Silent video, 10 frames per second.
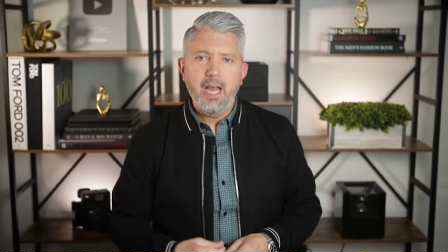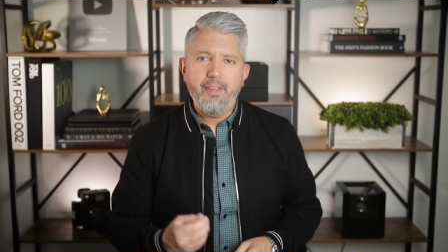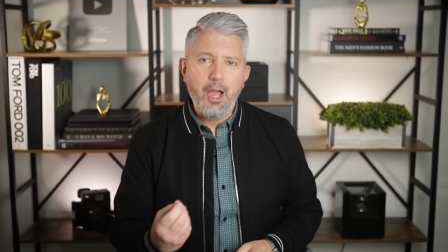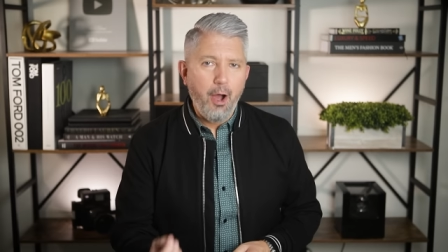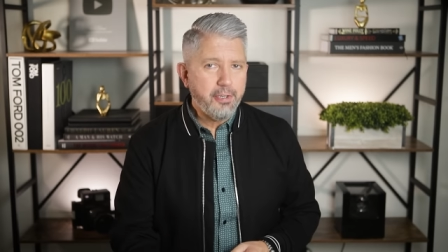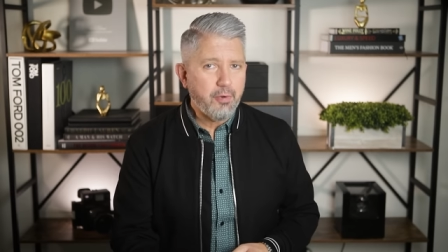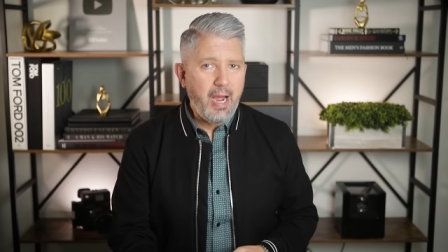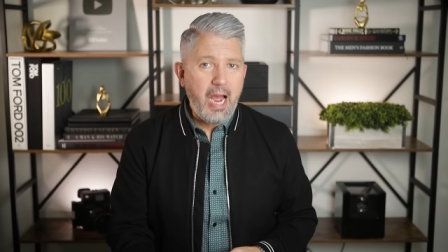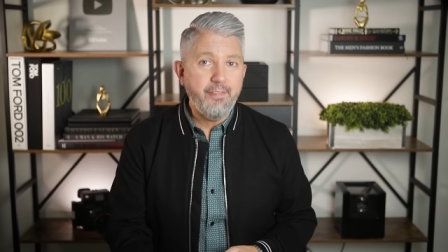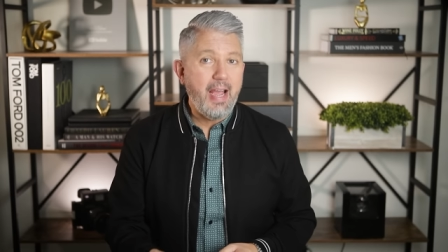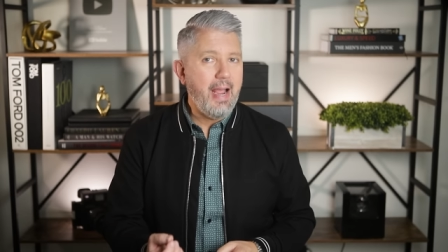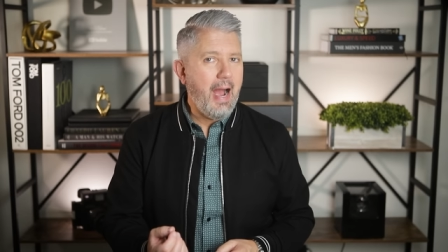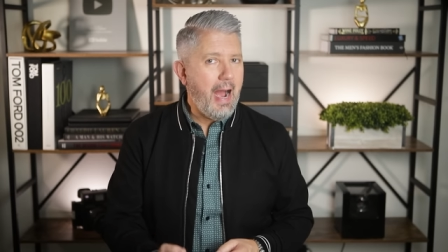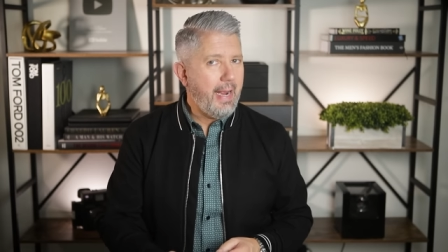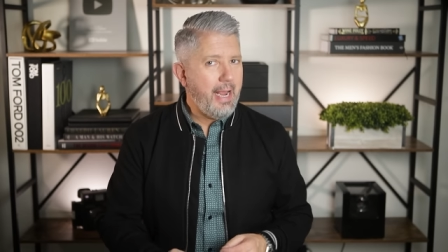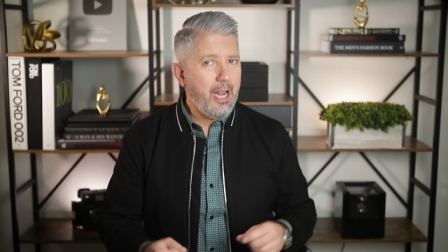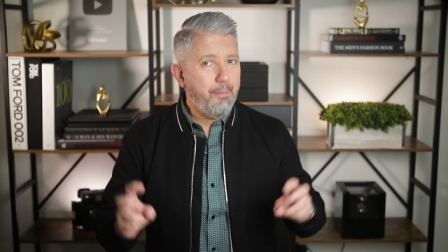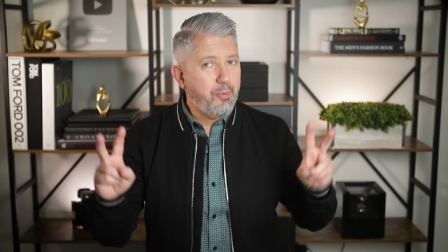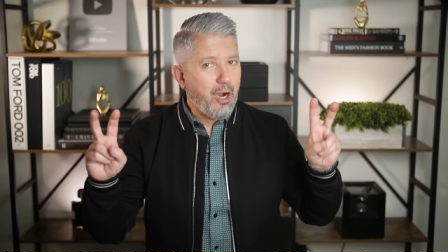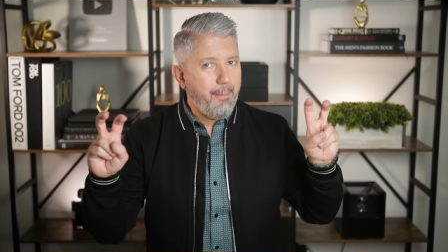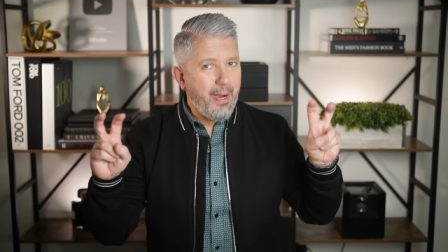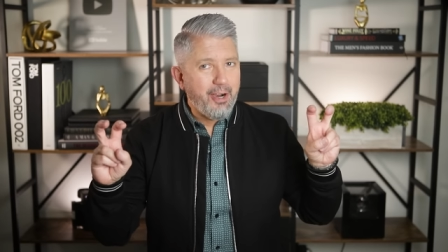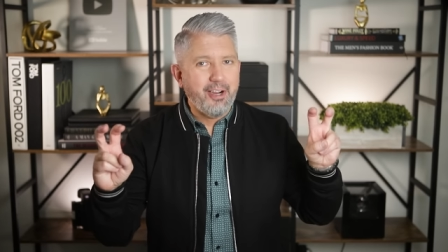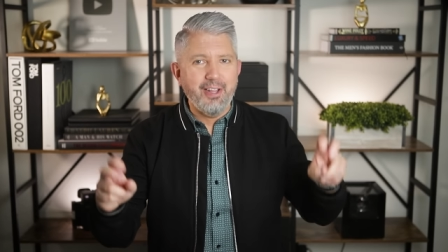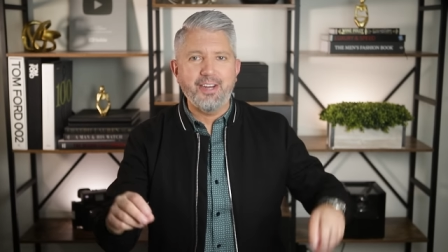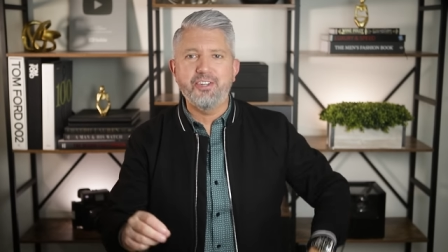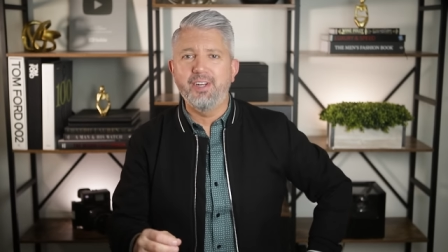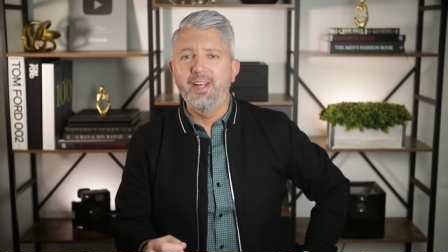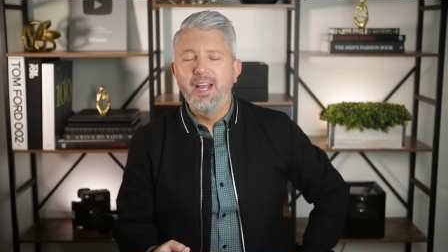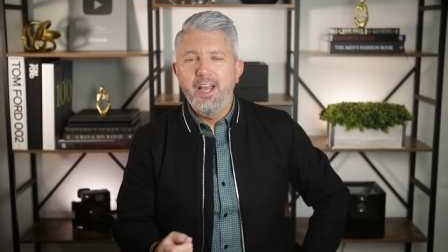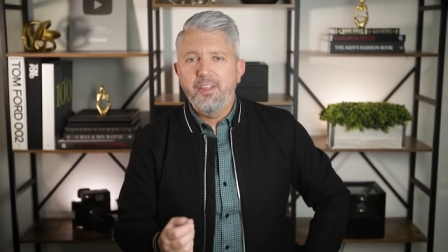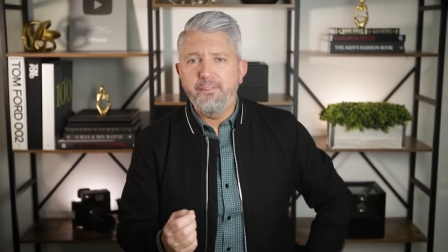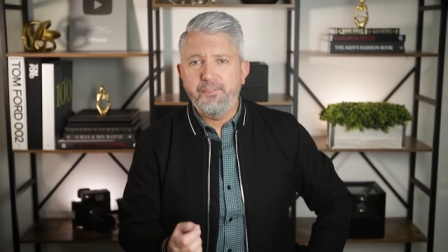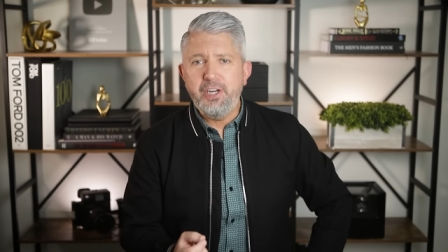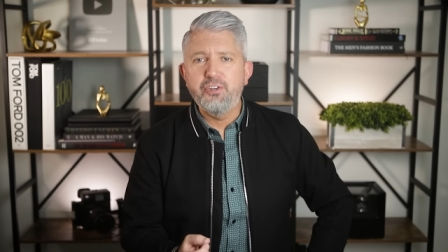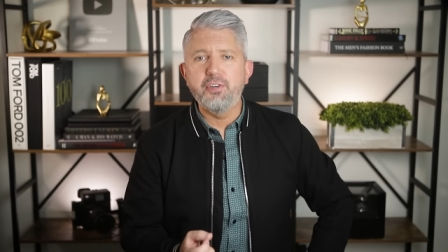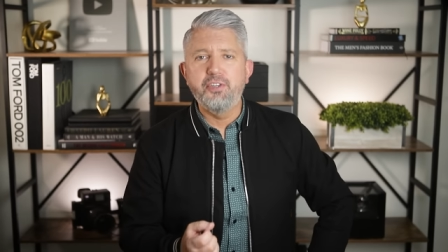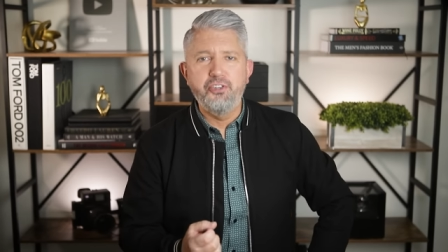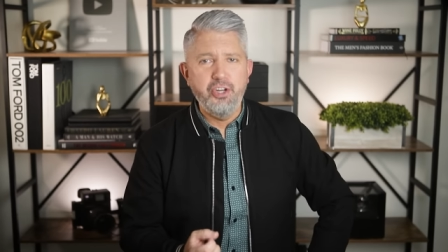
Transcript: Now, they also have a high end Premier collection that features